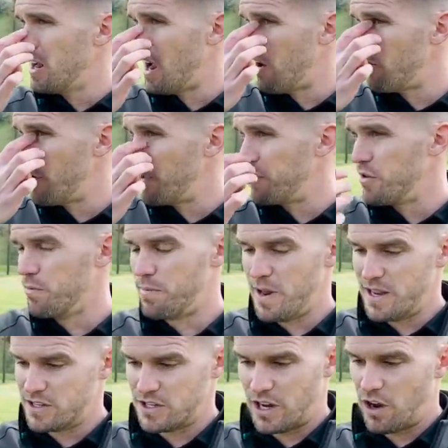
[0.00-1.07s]
I read a few
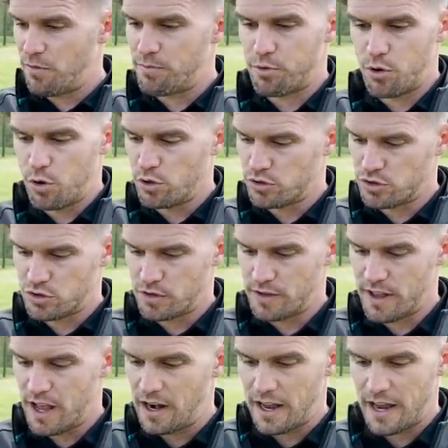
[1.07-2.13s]
places like of pros and stuff like that,